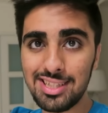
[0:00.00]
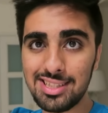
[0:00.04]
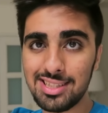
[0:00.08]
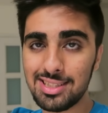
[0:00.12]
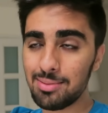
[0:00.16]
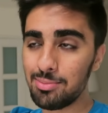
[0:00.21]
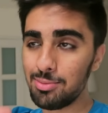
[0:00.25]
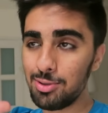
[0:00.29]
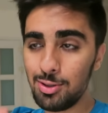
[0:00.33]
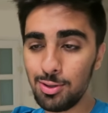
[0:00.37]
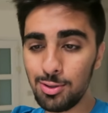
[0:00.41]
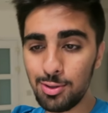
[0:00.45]
It's
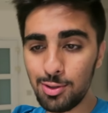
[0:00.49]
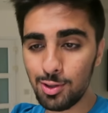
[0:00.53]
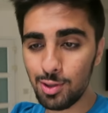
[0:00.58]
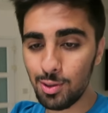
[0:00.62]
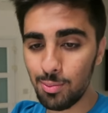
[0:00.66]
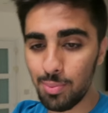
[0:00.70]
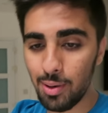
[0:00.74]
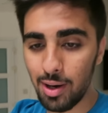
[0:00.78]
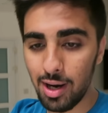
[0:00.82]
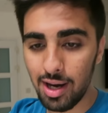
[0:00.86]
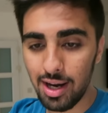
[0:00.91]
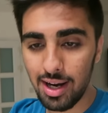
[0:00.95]
some
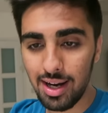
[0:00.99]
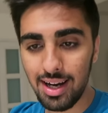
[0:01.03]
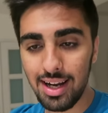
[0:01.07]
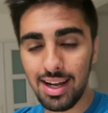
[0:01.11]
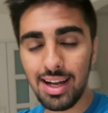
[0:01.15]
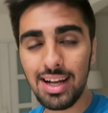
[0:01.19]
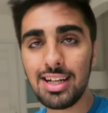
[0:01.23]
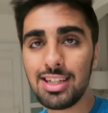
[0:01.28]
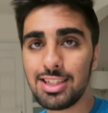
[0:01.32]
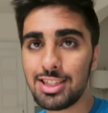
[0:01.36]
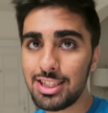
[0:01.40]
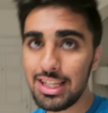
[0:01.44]

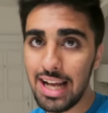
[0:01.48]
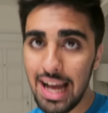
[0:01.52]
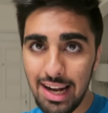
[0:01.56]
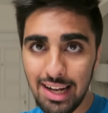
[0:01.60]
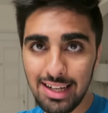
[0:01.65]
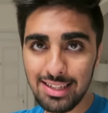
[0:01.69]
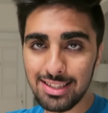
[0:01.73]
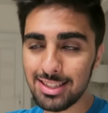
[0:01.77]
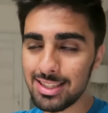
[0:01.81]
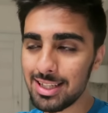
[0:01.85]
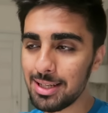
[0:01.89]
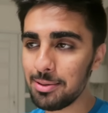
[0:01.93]
YouTuber,
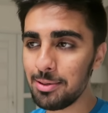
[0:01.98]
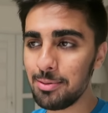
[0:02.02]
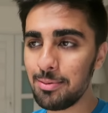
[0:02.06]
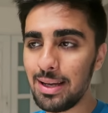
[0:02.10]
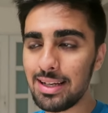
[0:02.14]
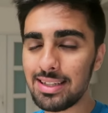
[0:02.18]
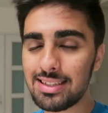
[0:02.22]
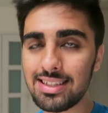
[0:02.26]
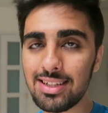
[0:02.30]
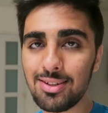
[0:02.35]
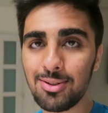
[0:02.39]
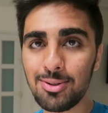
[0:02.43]
shout out to him, he
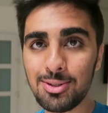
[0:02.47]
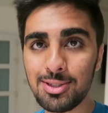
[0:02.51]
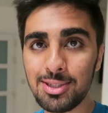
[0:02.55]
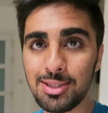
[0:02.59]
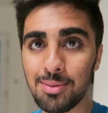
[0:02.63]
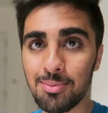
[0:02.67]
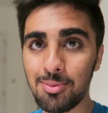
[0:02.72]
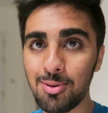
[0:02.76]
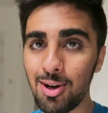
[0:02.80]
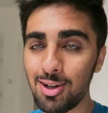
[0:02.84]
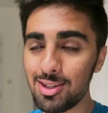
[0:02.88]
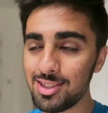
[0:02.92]
makes
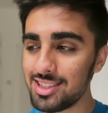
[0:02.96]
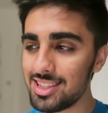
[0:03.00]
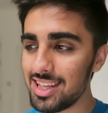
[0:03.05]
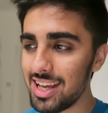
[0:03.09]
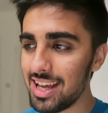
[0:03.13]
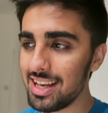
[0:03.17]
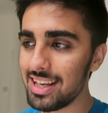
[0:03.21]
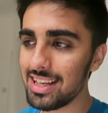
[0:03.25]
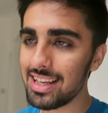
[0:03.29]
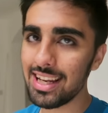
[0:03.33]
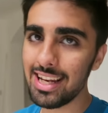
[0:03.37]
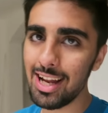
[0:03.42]
awesome
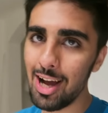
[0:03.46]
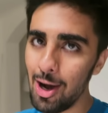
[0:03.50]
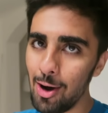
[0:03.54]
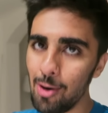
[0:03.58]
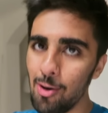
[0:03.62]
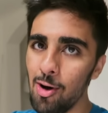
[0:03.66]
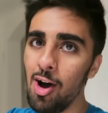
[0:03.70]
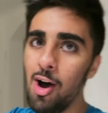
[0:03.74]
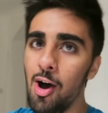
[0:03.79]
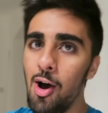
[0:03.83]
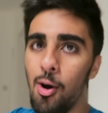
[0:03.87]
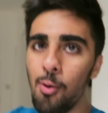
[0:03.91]
content, you
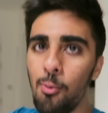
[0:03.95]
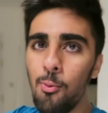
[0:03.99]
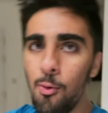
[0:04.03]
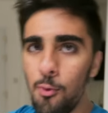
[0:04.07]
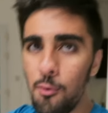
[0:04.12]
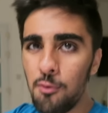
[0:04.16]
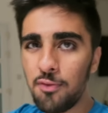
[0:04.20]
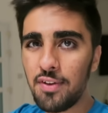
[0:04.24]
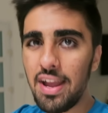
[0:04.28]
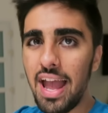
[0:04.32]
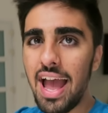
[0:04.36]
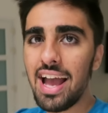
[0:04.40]
know,
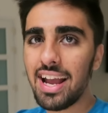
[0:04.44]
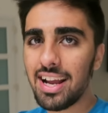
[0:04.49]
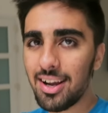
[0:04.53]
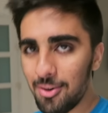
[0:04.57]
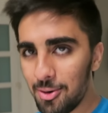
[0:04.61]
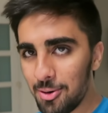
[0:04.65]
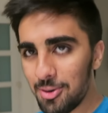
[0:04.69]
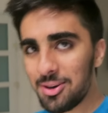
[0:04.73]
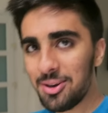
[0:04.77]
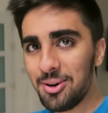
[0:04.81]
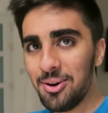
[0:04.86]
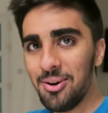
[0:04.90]
Wolfgang
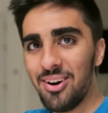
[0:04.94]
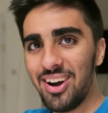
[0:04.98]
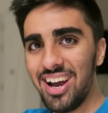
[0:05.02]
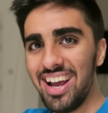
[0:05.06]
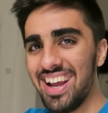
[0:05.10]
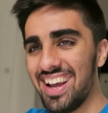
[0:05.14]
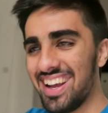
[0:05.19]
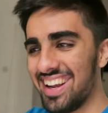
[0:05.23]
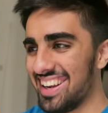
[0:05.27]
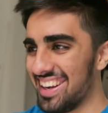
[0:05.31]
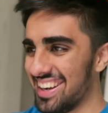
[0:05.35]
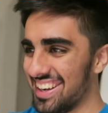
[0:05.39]
all the
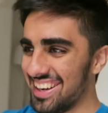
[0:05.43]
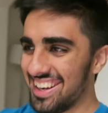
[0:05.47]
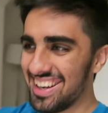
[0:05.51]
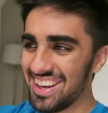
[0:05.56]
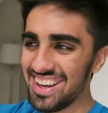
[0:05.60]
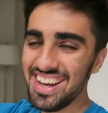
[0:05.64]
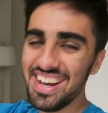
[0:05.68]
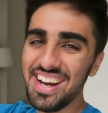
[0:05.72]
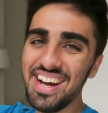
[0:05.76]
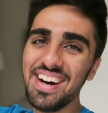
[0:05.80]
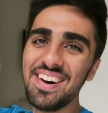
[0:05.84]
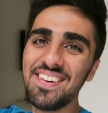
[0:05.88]

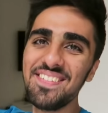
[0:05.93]
way.